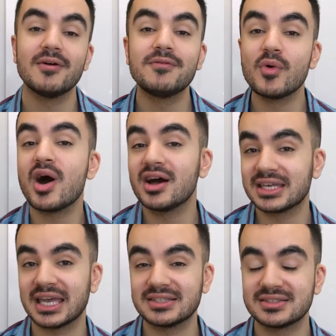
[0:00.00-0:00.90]
for our
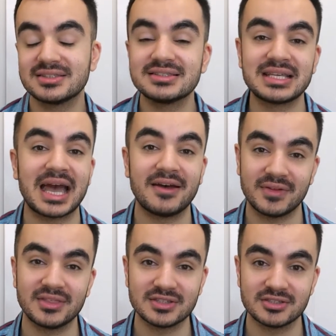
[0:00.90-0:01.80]
guests to have
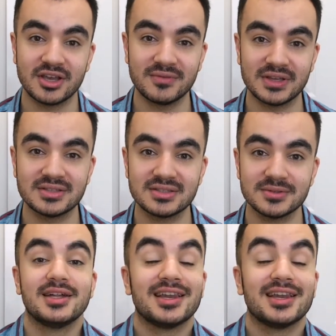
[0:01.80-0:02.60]
this service.